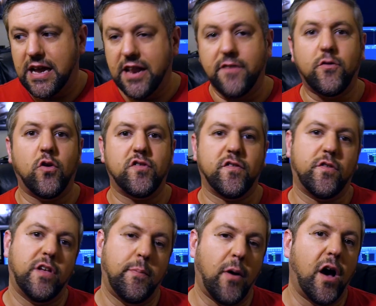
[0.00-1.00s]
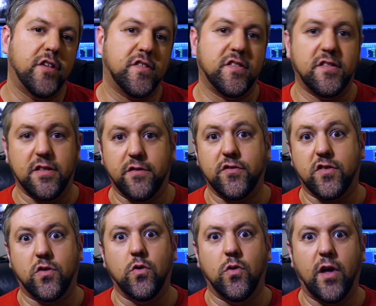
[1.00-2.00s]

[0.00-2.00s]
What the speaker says: And of course, he pauses and delivers a cool